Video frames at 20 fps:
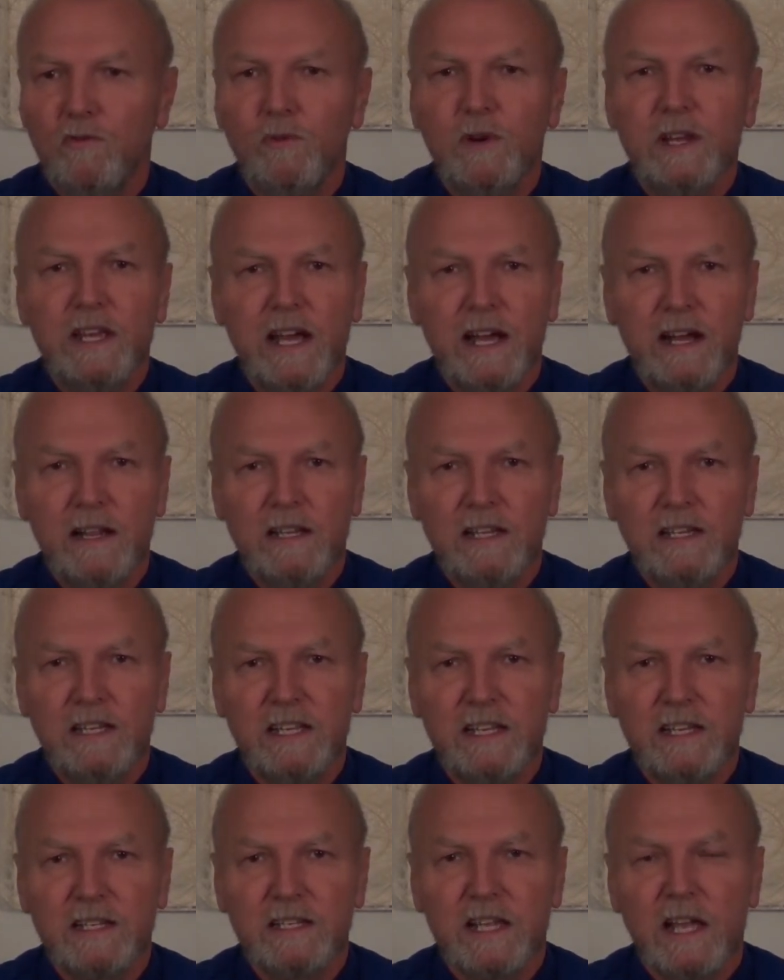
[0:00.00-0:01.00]

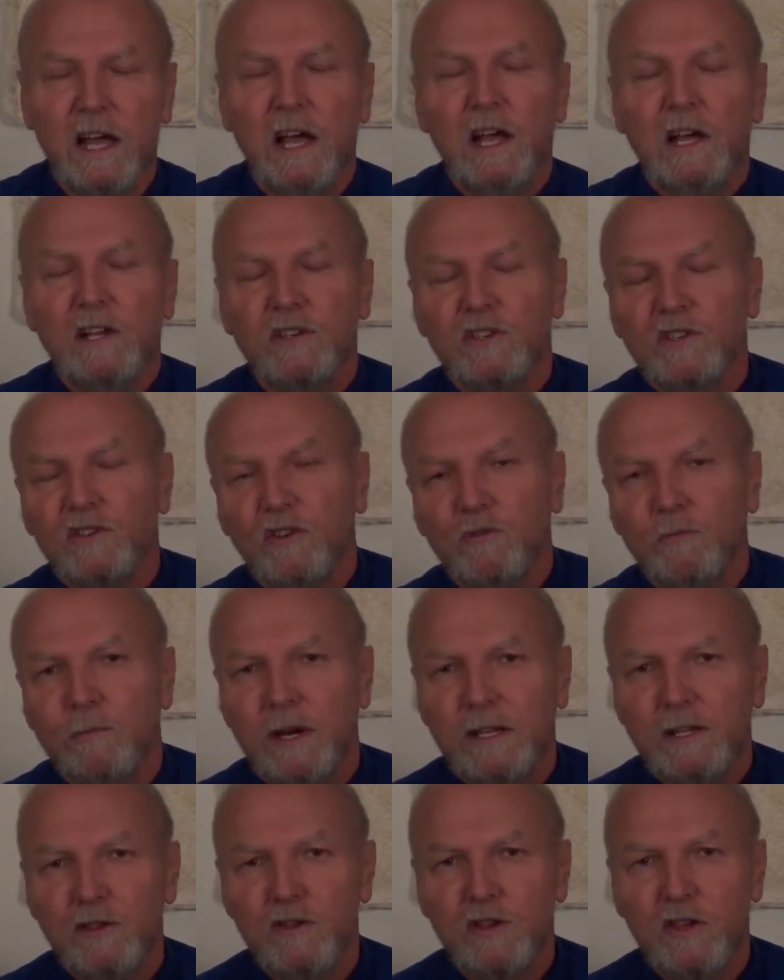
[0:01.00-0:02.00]
realities so
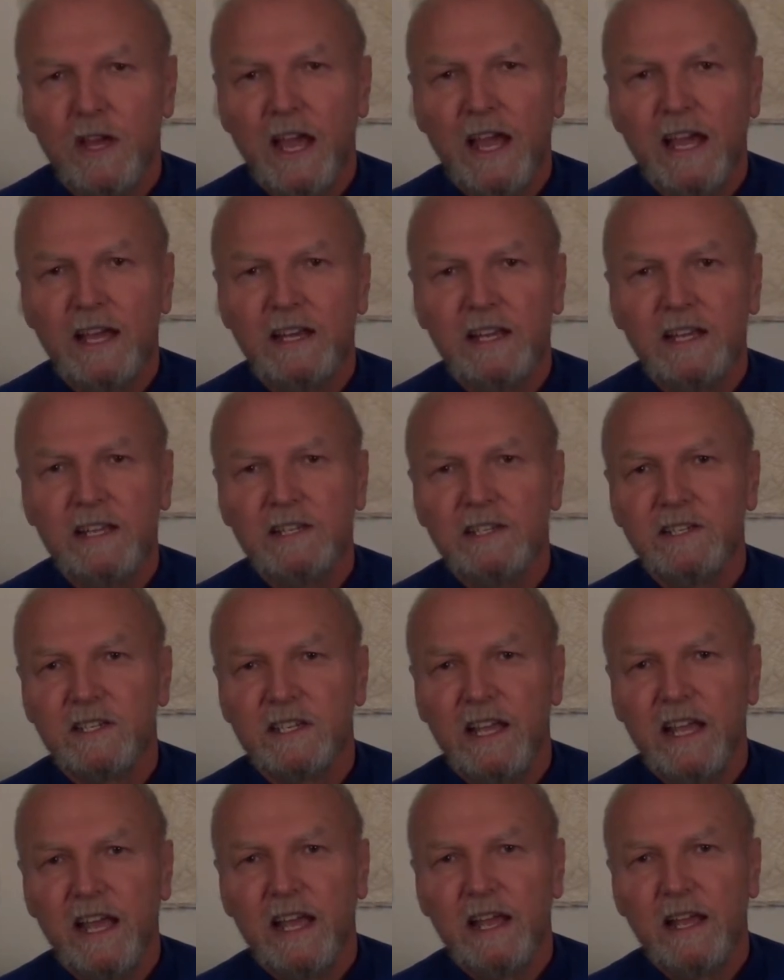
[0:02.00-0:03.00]
much
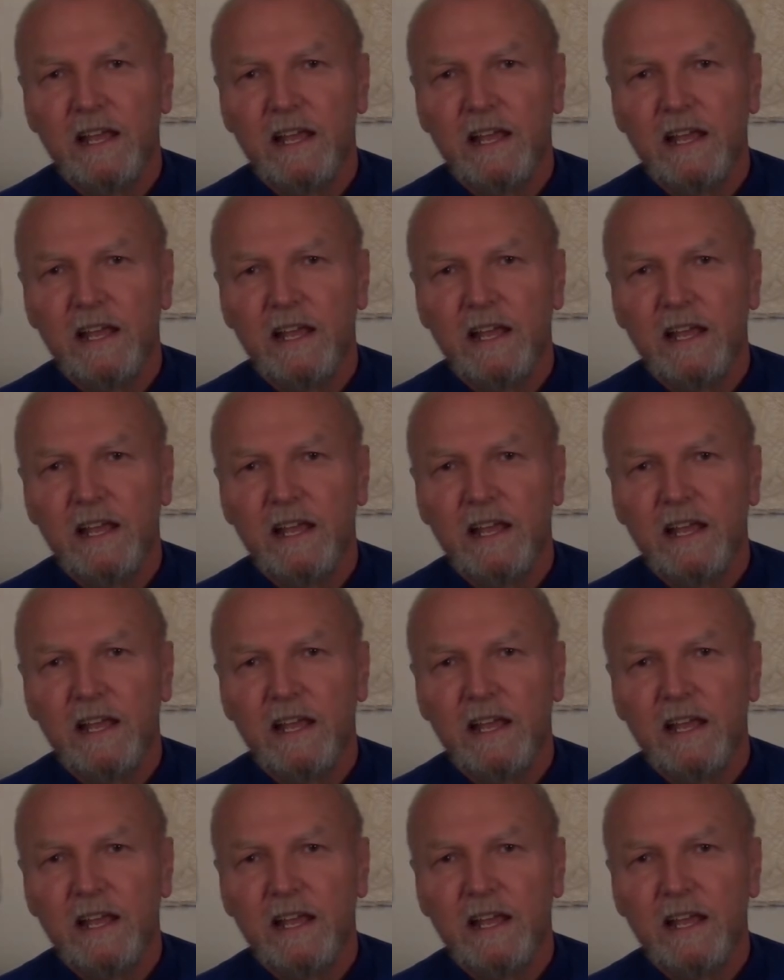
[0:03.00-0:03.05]
as